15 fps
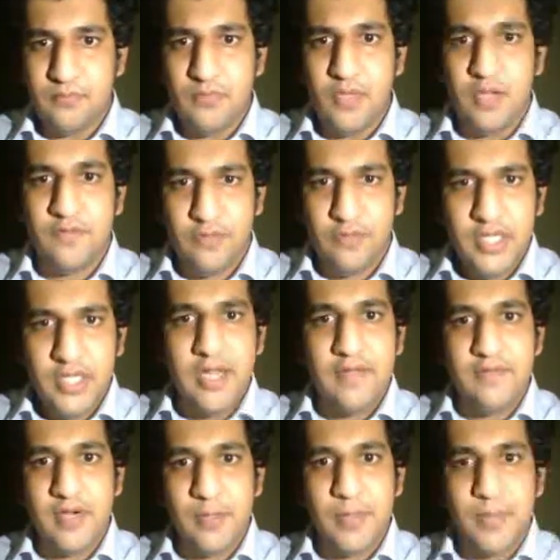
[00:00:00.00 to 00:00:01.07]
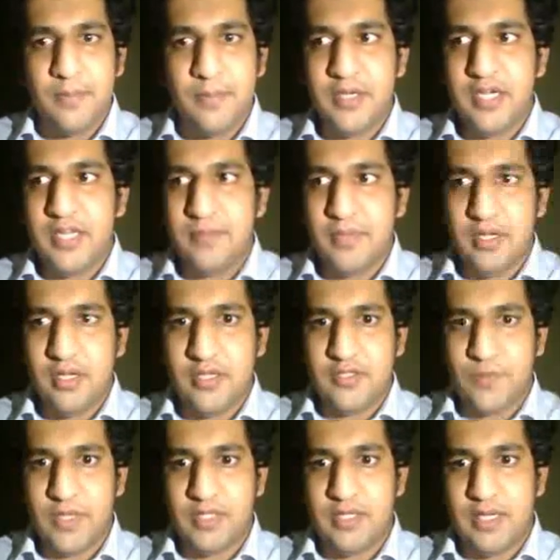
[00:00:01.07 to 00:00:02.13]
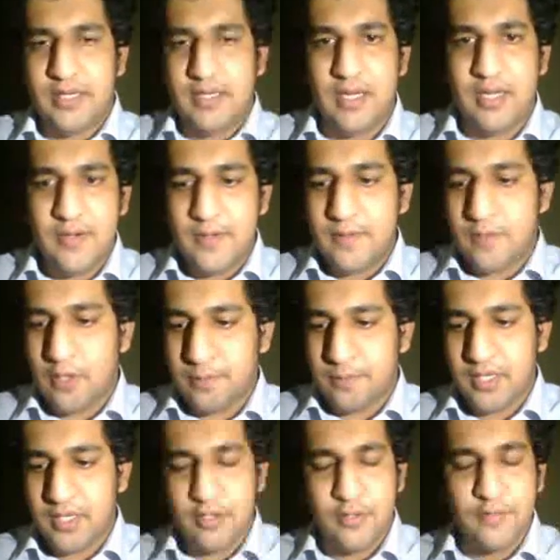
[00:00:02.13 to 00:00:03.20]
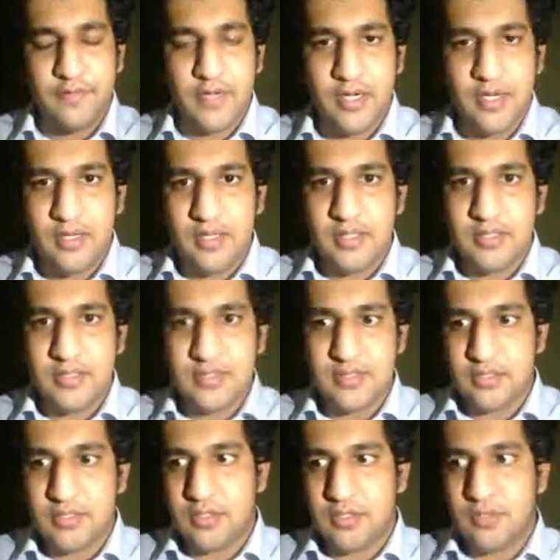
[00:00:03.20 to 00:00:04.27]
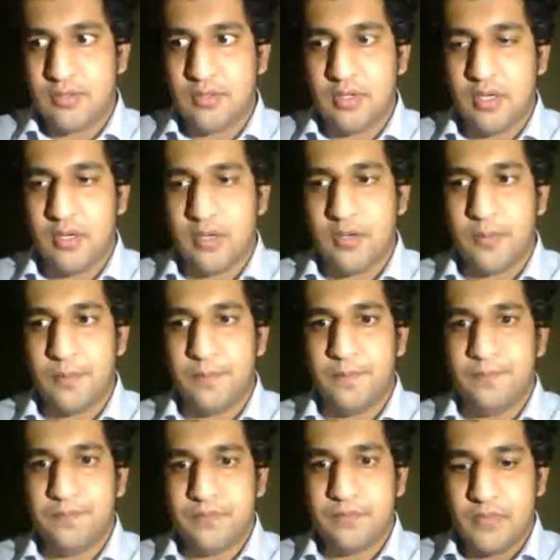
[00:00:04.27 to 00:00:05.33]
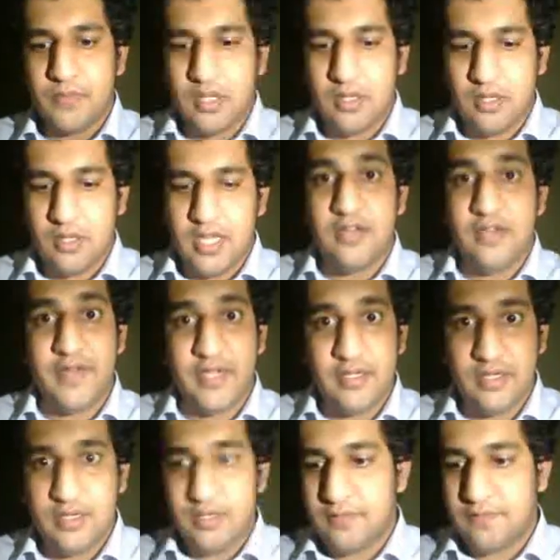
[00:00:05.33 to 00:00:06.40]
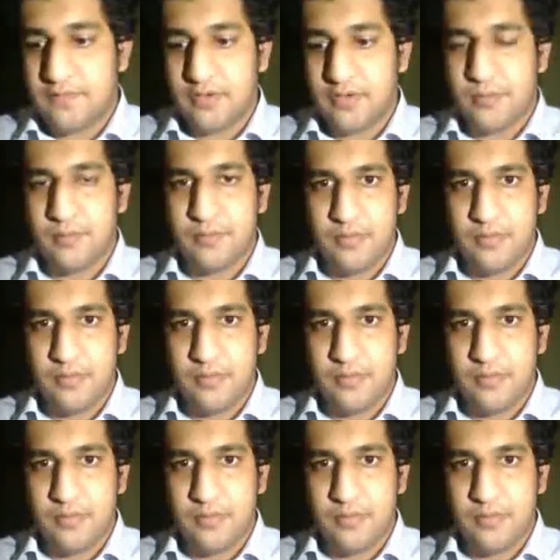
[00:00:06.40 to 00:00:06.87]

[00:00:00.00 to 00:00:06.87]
Fully developed papilledema is where the entire optic nerve head is elevated from